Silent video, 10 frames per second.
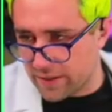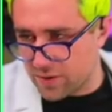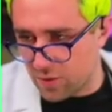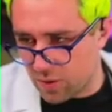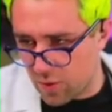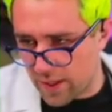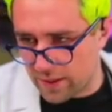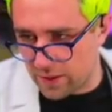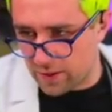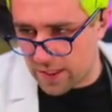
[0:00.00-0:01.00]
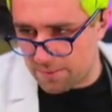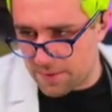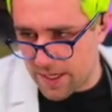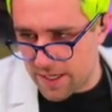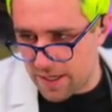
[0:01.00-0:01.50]
Let's do a quick little
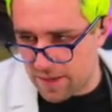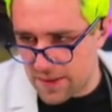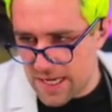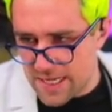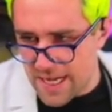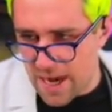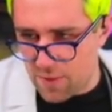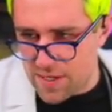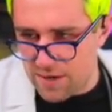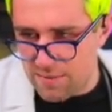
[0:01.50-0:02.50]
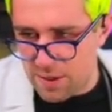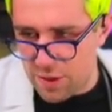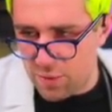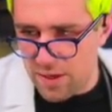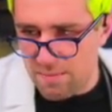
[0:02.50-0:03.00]
update here. Yeah, we're down
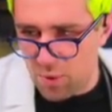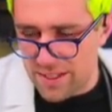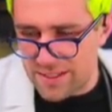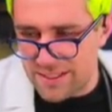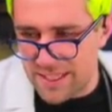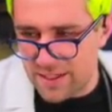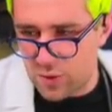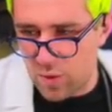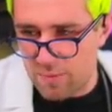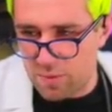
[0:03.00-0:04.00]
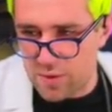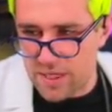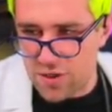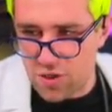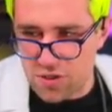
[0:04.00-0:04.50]
about
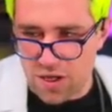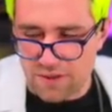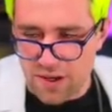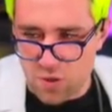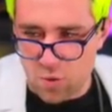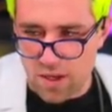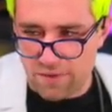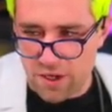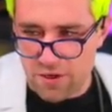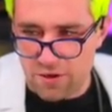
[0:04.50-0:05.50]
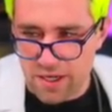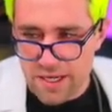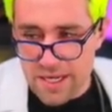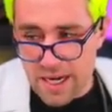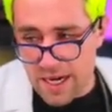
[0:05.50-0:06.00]
3.61%, just off that 1,200.
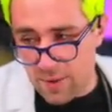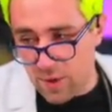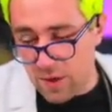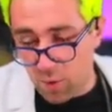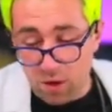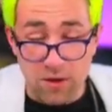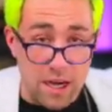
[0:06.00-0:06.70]
Uh, we were